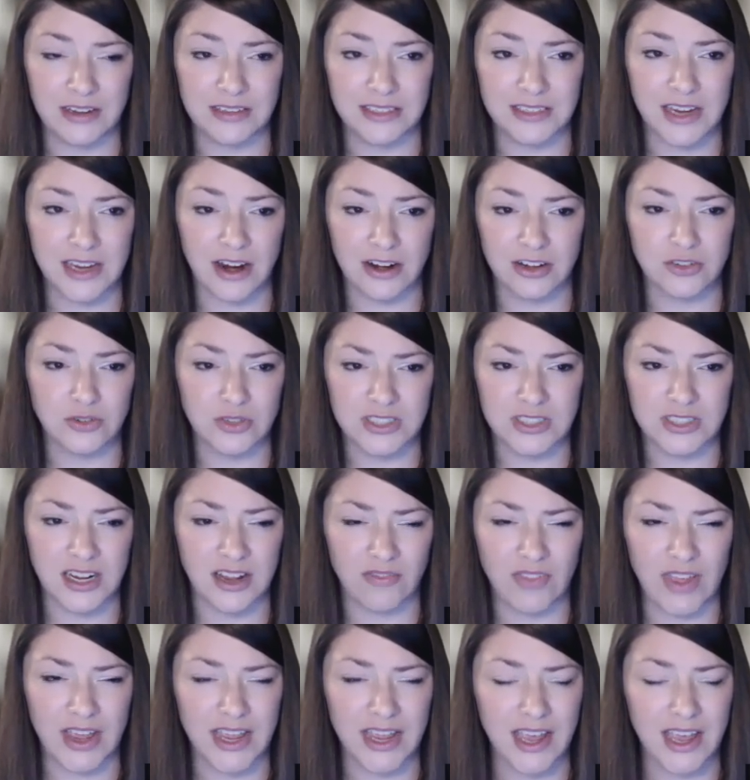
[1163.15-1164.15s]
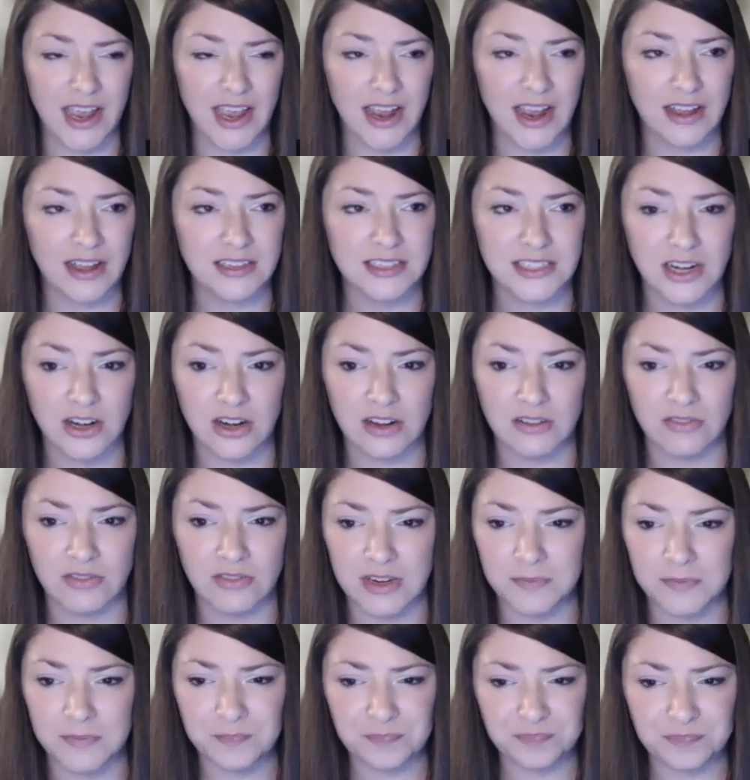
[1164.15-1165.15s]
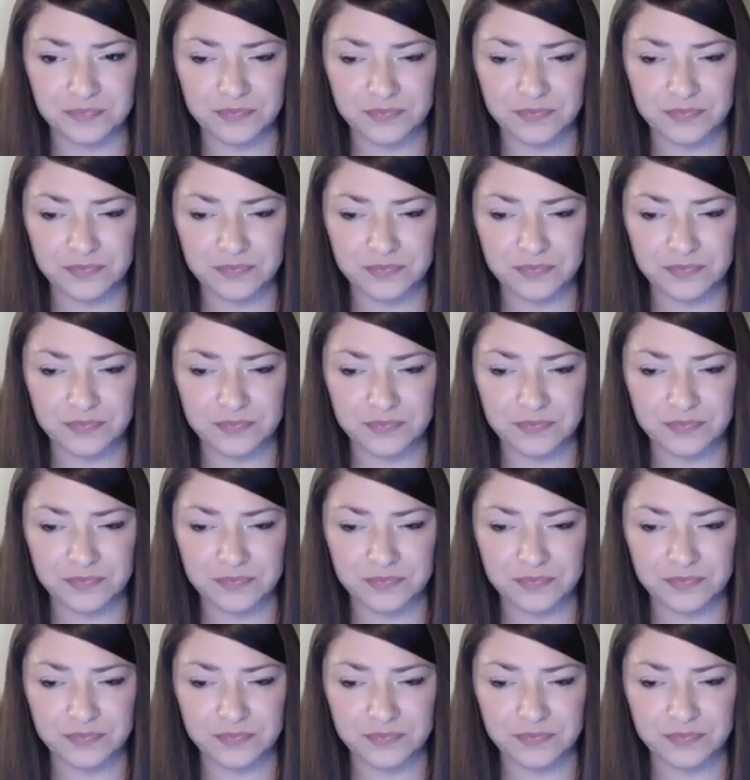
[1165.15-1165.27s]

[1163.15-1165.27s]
is characteristic of that chaos narrative. And